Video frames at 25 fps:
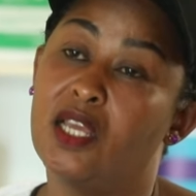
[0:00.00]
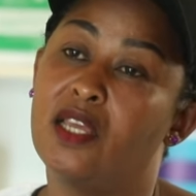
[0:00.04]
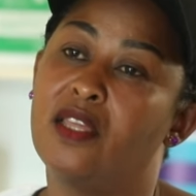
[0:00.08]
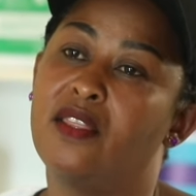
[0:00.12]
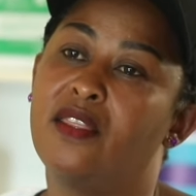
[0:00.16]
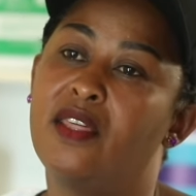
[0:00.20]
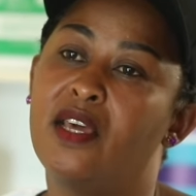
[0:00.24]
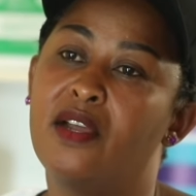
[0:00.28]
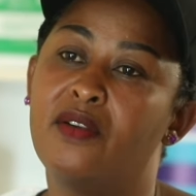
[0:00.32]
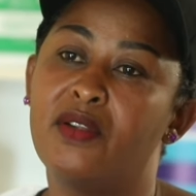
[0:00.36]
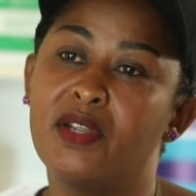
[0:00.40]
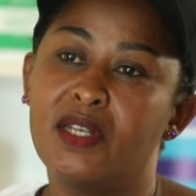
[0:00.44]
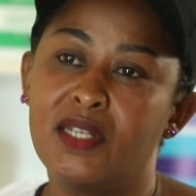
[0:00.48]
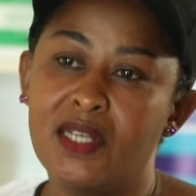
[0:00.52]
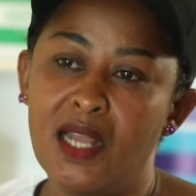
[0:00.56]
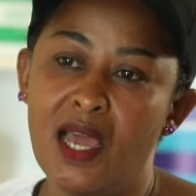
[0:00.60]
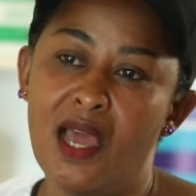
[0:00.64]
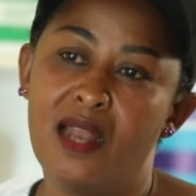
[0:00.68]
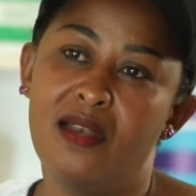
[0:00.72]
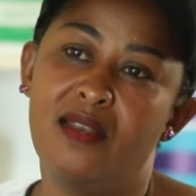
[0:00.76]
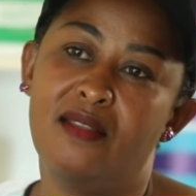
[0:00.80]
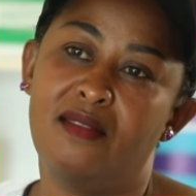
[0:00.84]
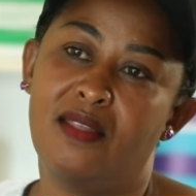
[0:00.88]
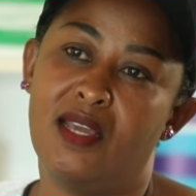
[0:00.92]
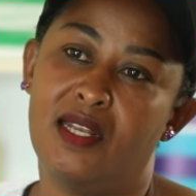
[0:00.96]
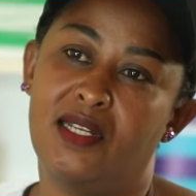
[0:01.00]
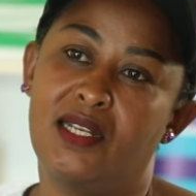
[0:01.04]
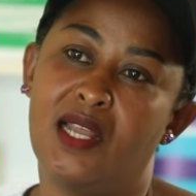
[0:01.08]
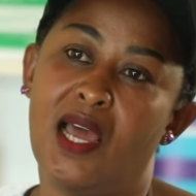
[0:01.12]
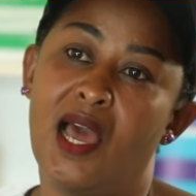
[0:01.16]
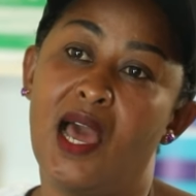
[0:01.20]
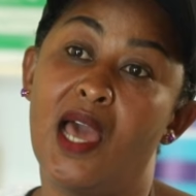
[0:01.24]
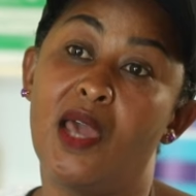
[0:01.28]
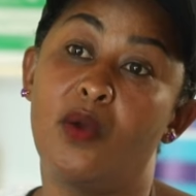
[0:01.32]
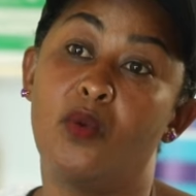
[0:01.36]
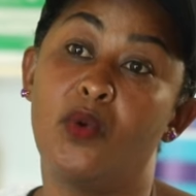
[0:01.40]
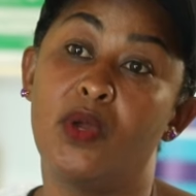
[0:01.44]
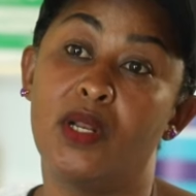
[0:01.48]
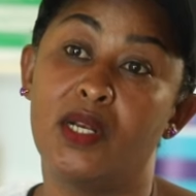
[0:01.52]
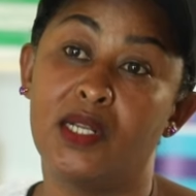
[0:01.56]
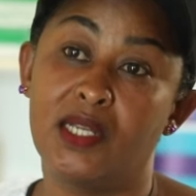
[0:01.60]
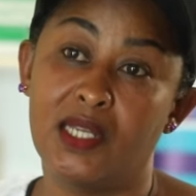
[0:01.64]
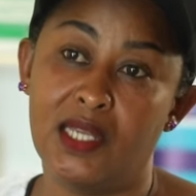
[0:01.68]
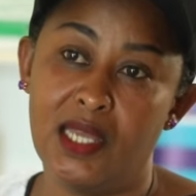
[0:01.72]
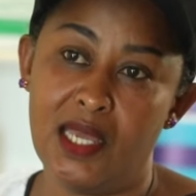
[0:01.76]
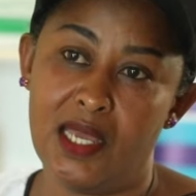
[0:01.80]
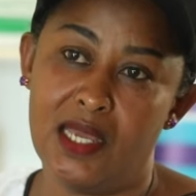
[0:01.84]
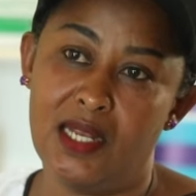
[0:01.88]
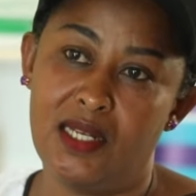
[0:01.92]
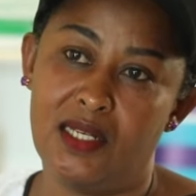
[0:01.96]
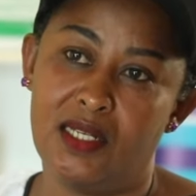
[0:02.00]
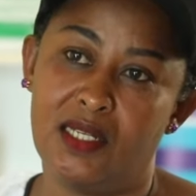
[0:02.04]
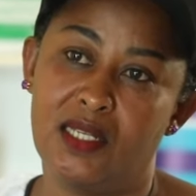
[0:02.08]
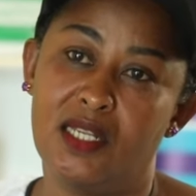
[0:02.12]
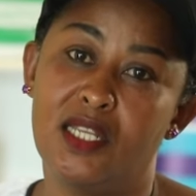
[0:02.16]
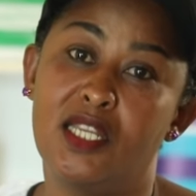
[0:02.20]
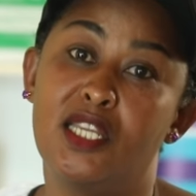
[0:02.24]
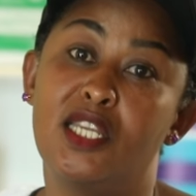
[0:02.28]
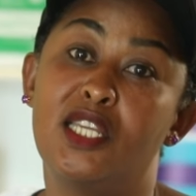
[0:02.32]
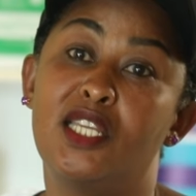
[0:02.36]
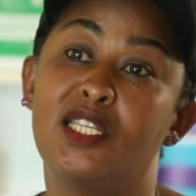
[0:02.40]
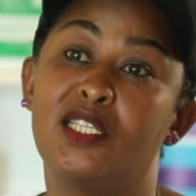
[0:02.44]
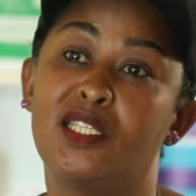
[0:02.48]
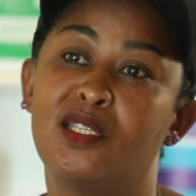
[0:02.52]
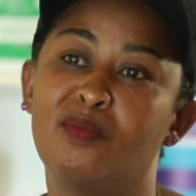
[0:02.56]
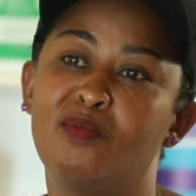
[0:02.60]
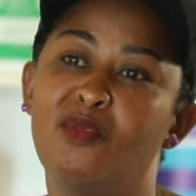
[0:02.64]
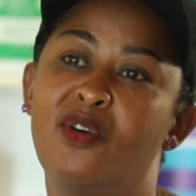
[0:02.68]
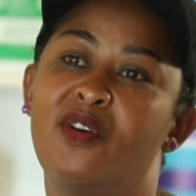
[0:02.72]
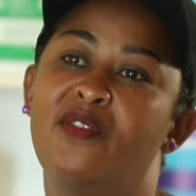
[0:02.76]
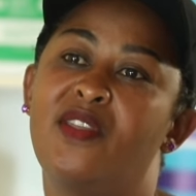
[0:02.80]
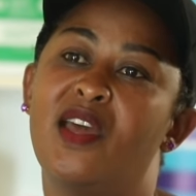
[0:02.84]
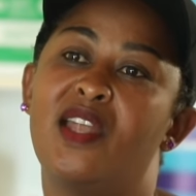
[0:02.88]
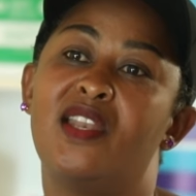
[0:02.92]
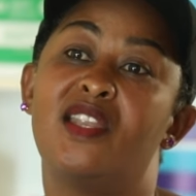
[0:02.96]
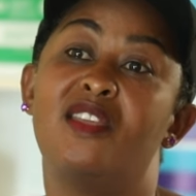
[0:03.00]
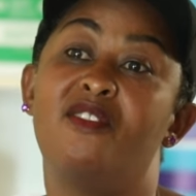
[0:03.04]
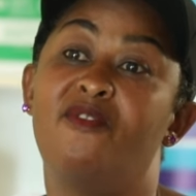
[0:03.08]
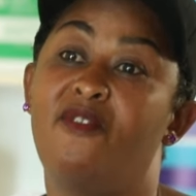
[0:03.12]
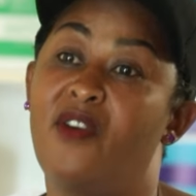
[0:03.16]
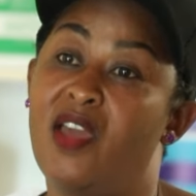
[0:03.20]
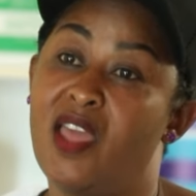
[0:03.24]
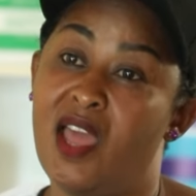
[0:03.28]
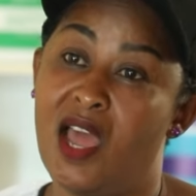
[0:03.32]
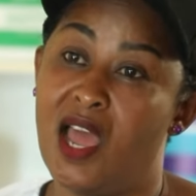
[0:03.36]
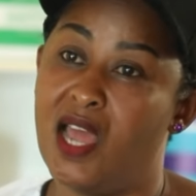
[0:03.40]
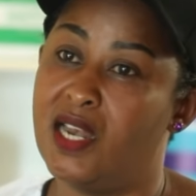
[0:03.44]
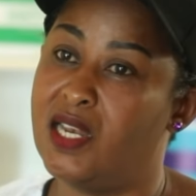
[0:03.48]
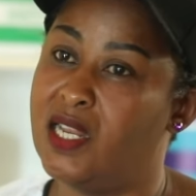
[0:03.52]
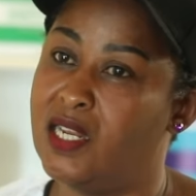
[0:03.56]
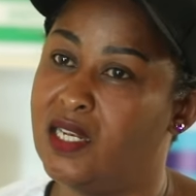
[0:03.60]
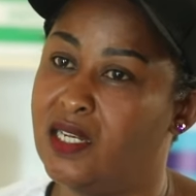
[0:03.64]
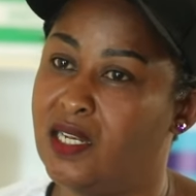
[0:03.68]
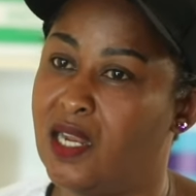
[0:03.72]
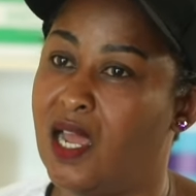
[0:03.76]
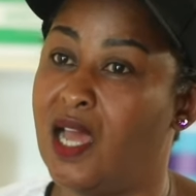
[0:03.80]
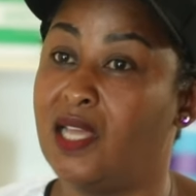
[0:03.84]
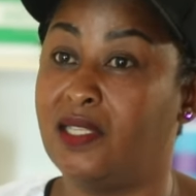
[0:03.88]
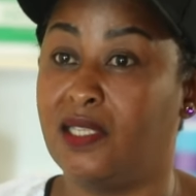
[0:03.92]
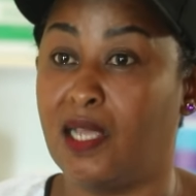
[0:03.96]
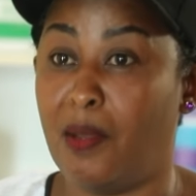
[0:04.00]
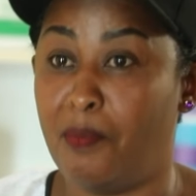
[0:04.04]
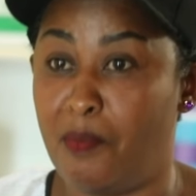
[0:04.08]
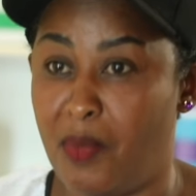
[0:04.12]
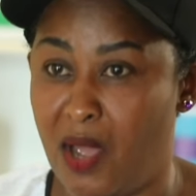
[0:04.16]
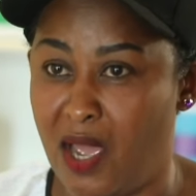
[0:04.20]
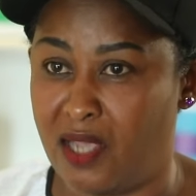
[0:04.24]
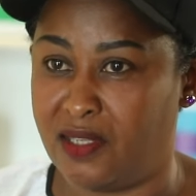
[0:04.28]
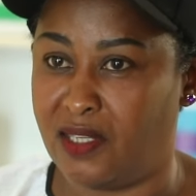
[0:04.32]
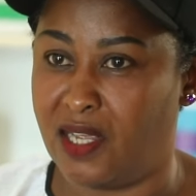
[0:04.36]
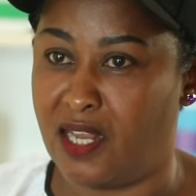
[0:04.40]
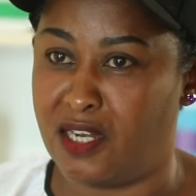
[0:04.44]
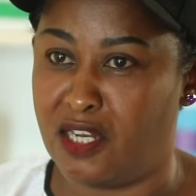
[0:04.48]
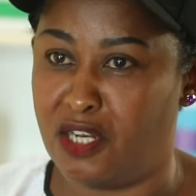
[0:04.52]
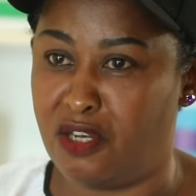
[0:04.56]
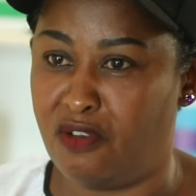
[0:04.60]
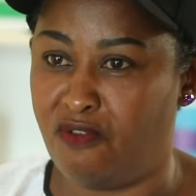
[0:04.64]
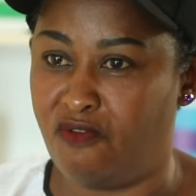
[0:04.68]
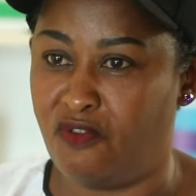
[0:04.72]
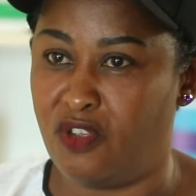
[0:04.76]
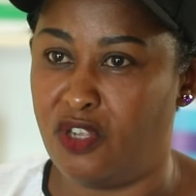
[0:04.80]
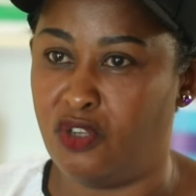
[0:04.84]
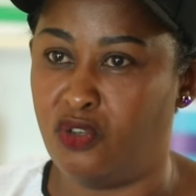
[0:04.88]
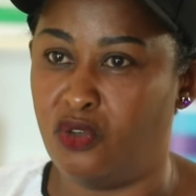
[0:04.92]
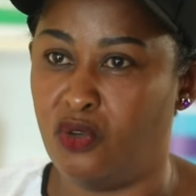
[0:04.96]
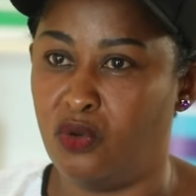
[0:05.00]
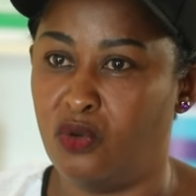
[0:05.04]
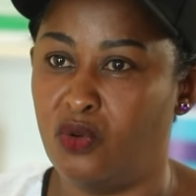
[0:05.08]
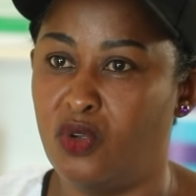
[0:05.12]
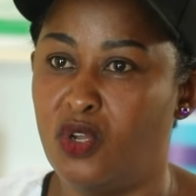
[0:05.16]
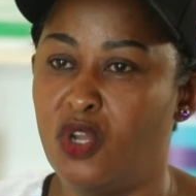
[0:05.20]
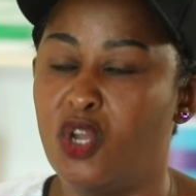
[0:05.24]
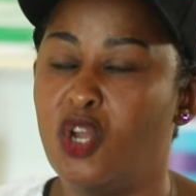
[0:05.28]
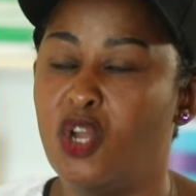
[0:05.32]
the return that I will get is more than if I had it as an individual.